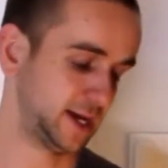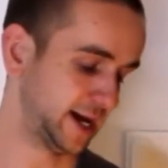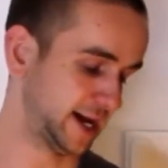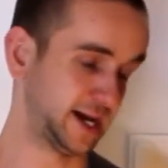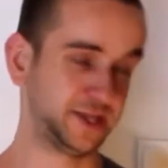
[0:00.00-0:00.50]

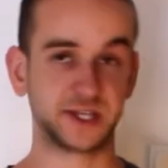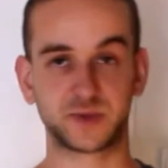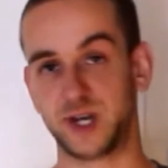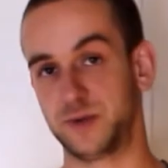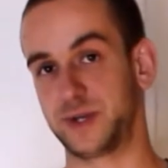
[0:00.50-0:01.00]
And this
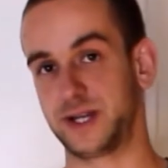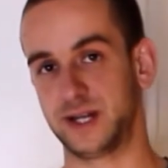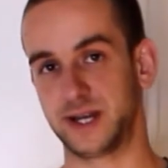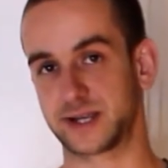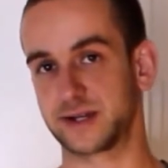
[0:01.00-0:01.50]
might be
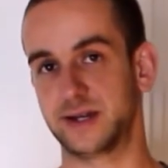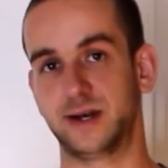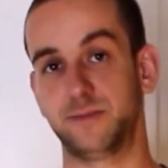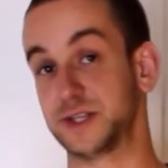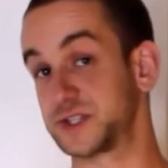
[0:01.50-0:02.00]
like,
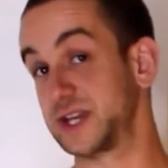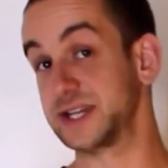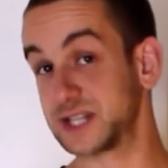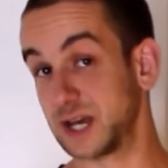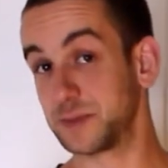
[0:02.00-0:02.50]
let's say
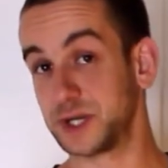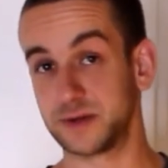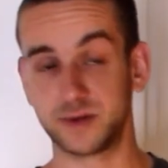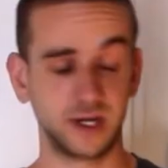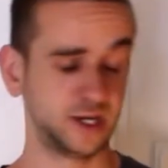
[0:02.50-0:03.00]
it's lumpy,